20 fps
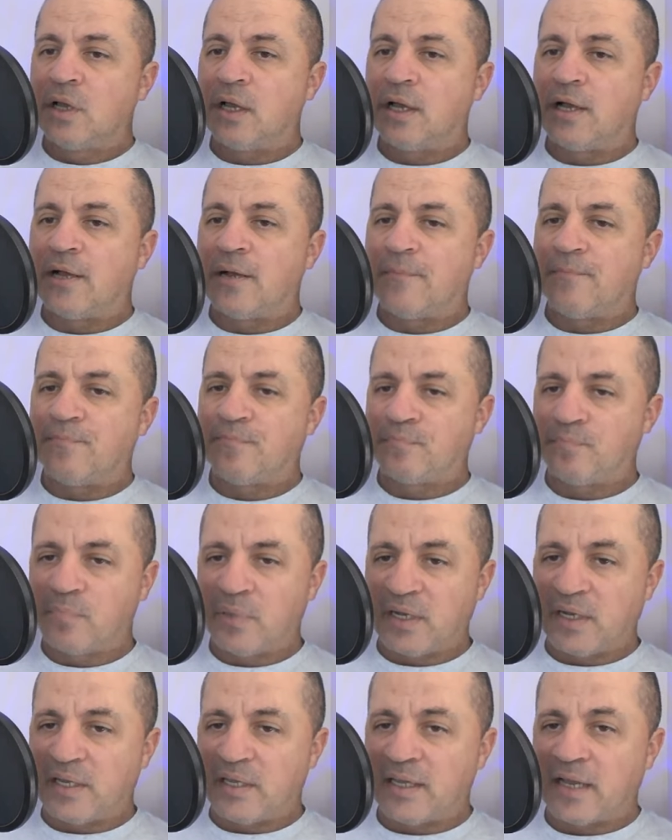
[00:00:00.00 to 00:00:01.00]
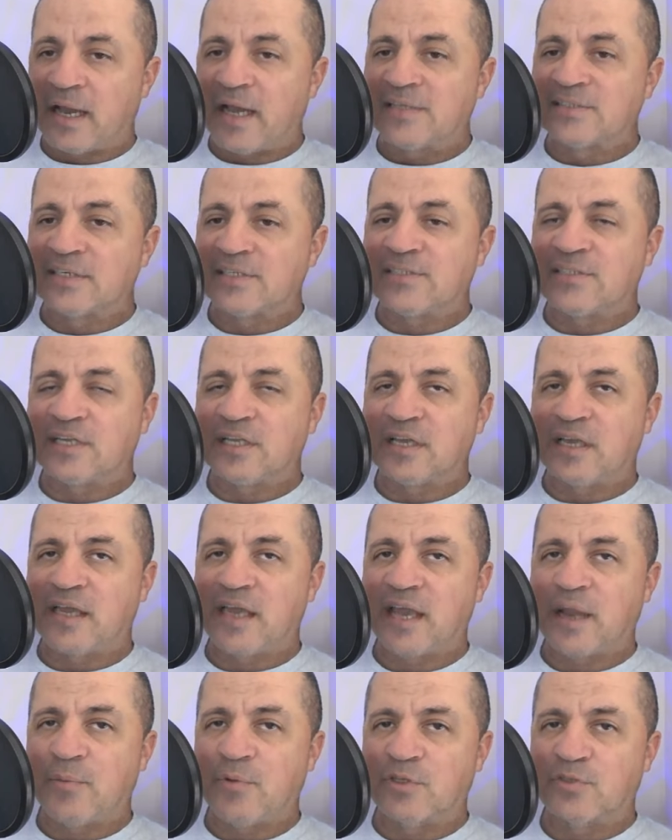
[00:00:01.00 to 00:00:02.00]
Um, but yeah, as I said, the
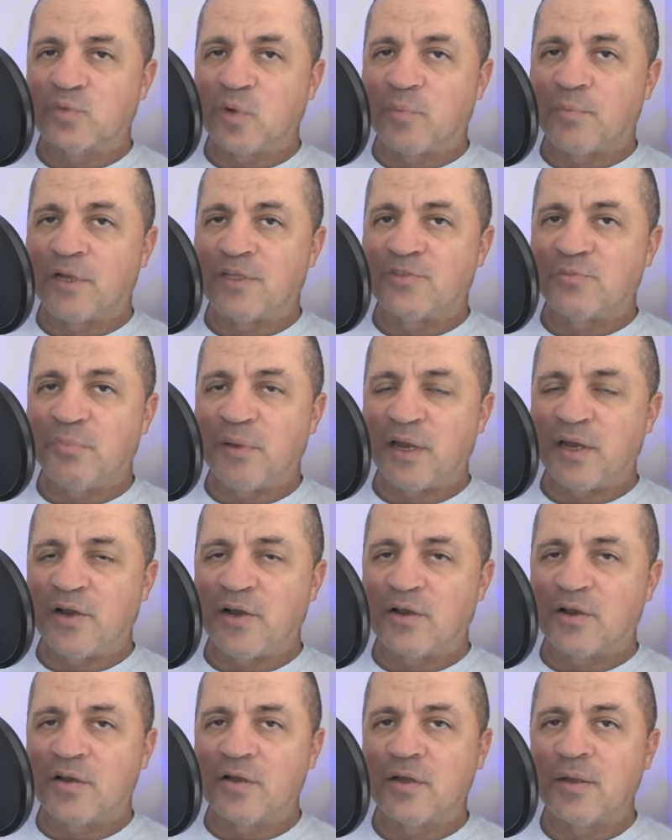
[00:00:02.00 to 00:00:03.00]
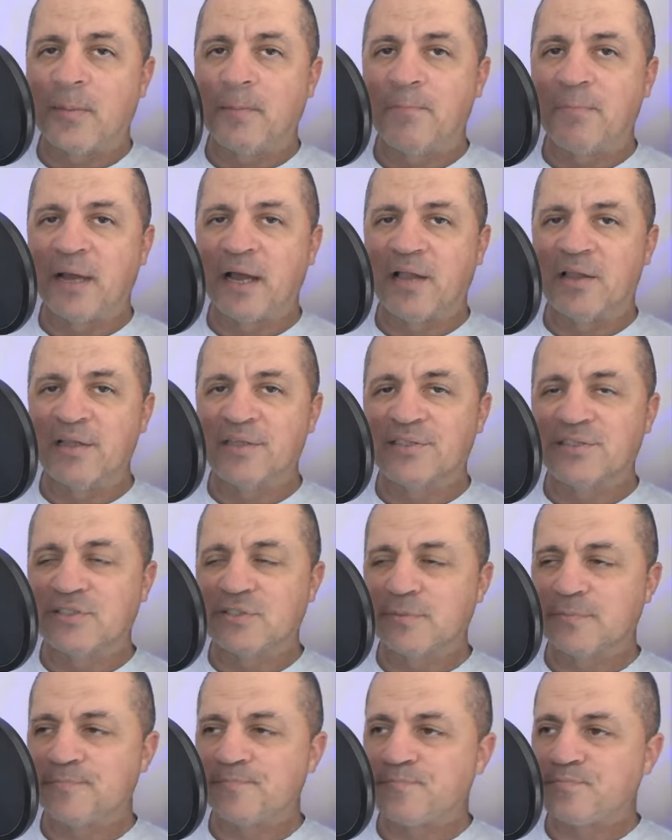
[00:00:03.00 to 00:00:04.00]
cameras were much better
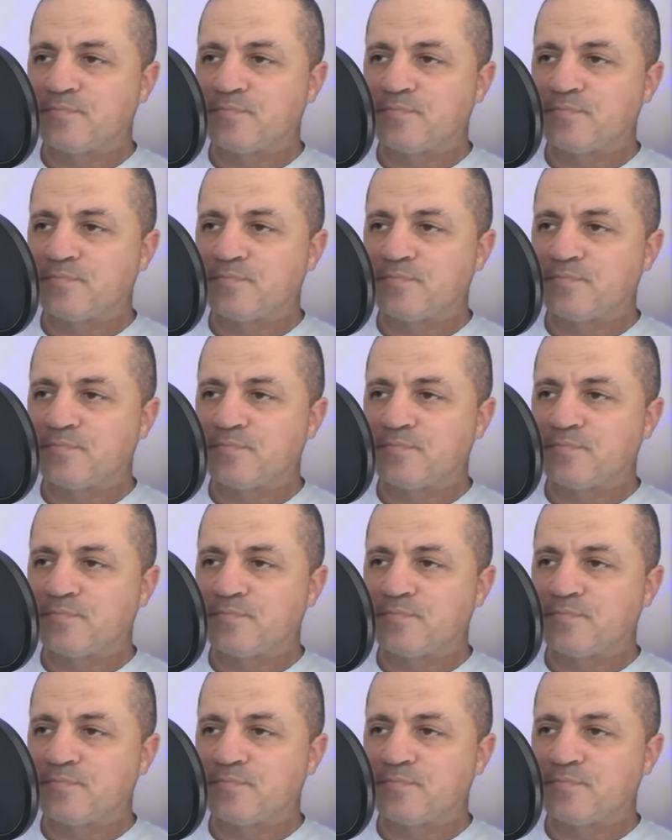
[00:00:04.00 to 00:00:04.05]
balanced.